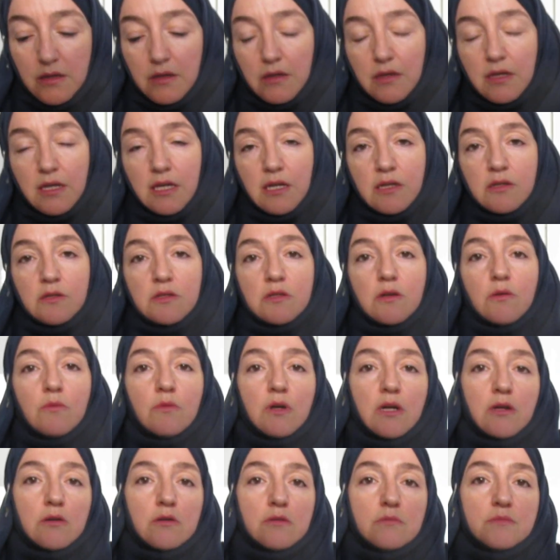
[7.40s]
And
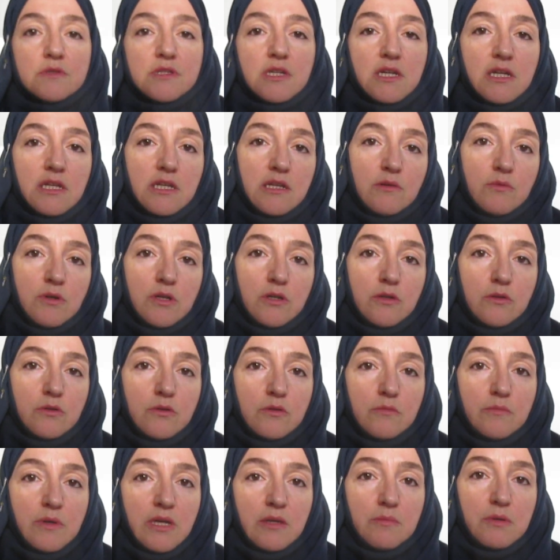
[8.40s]
welcome to anyone who
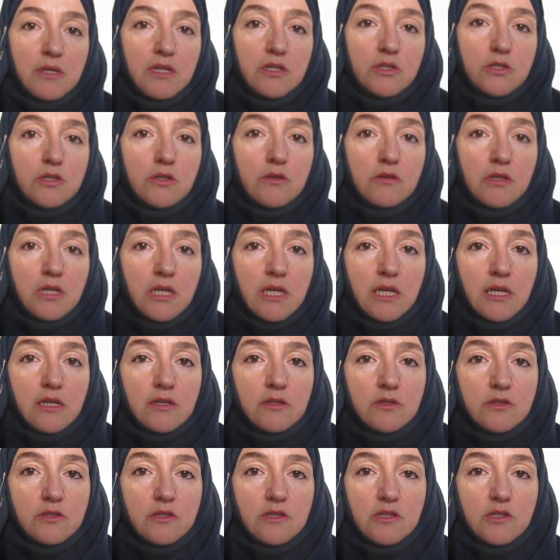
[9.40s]
may be tuning
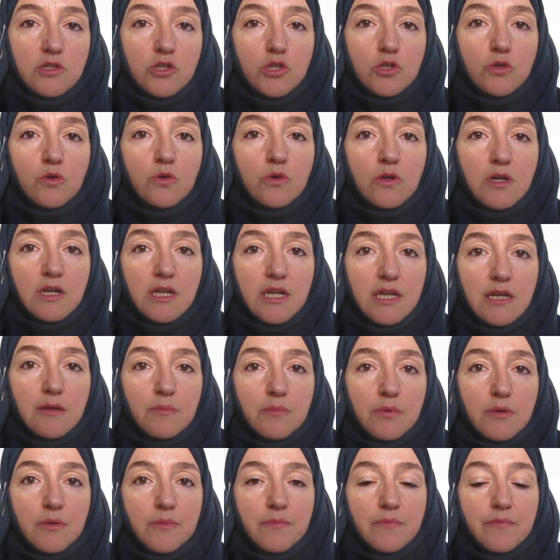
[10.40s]
in to this short clip.
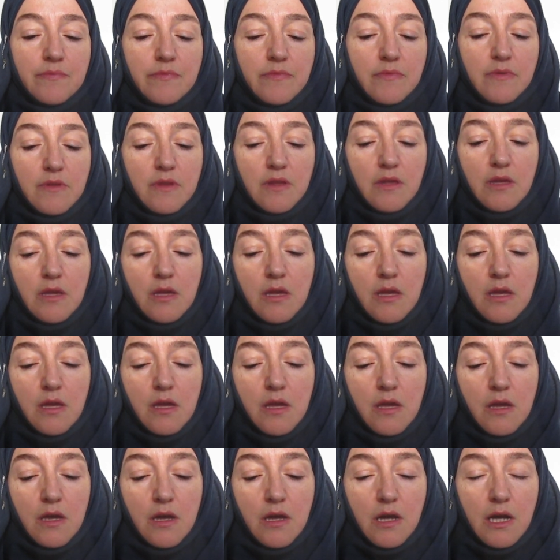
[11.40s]

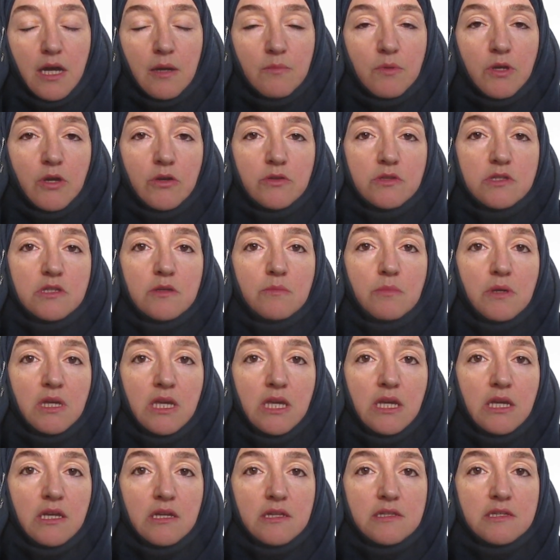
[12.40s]
I'm going to
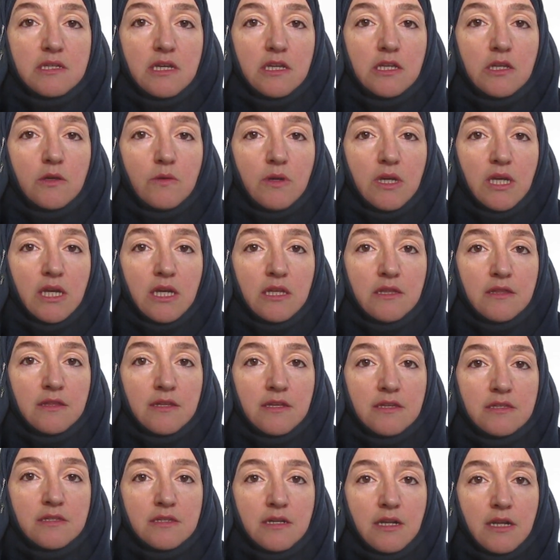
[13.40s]
be continuing in
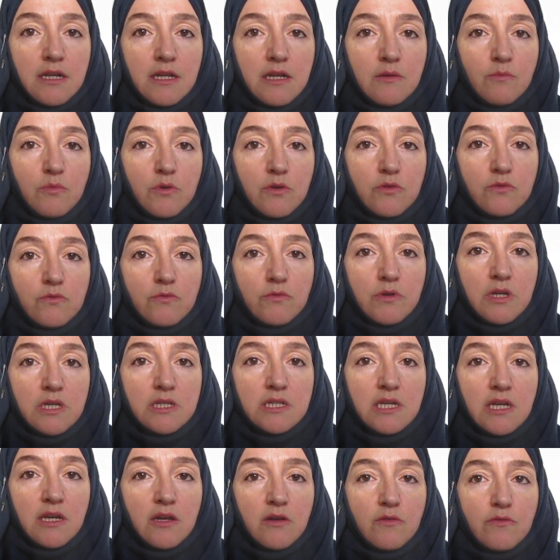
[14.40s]
this clip with
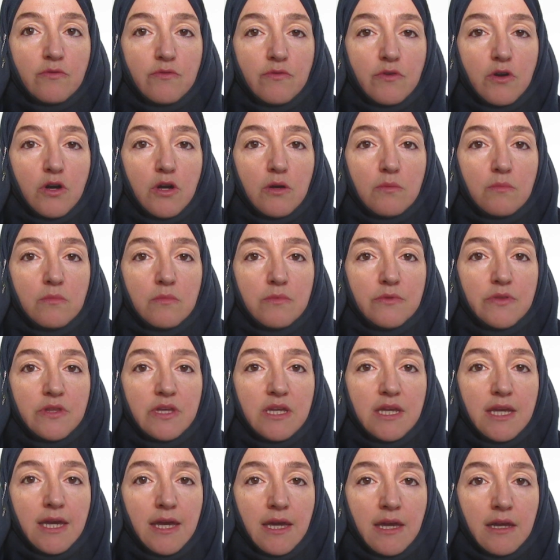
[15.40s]
reading from
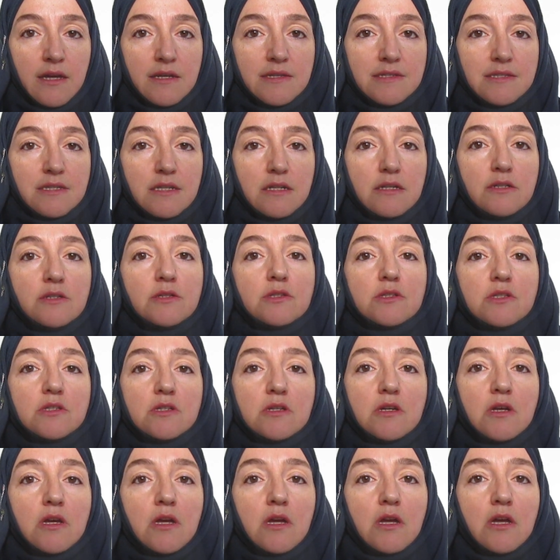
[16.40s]
the excellent
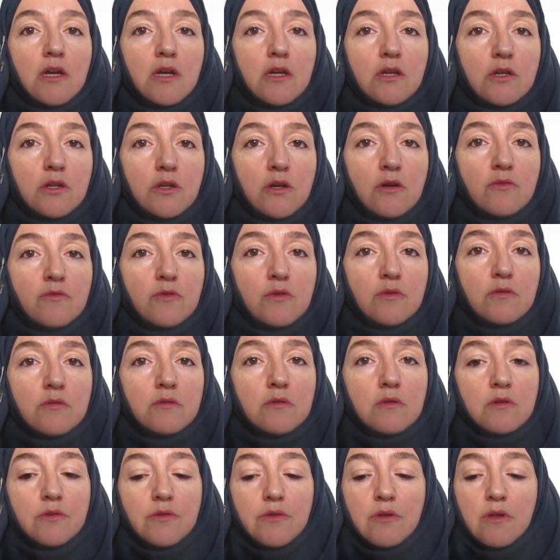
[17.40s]
novel
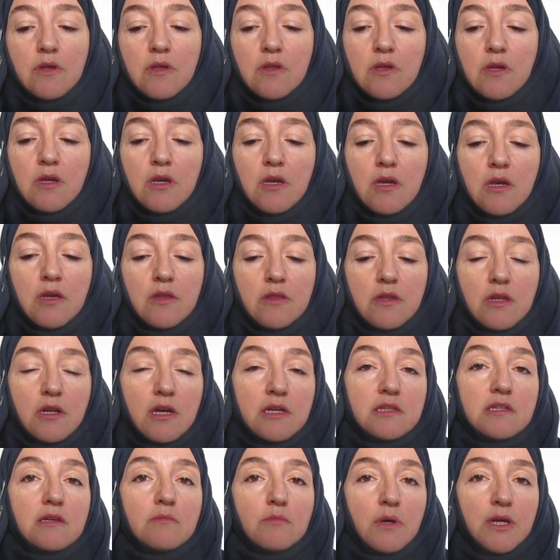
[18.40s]
that I
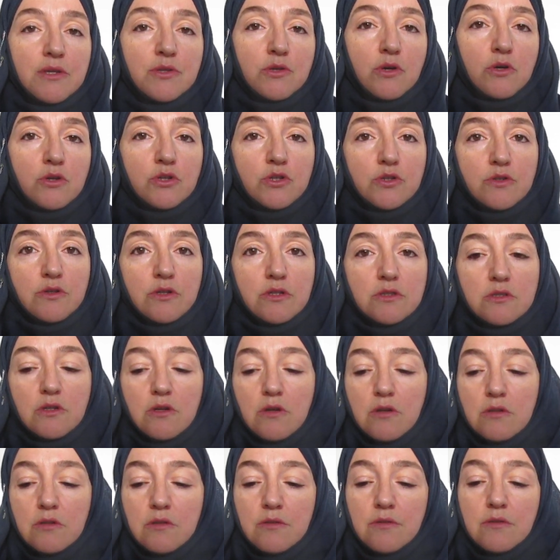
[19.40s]
did my doctorate
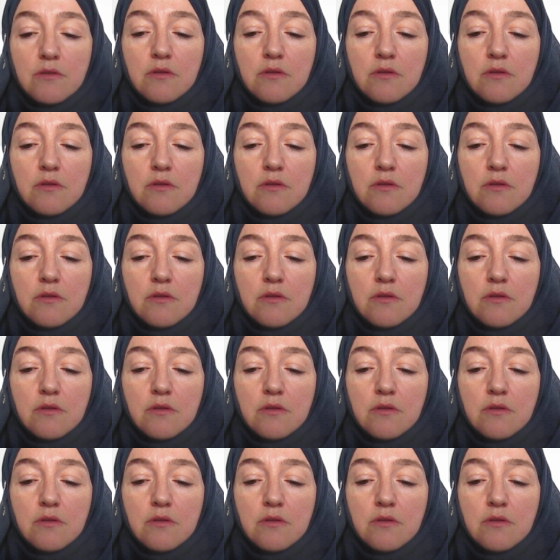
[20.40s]
on,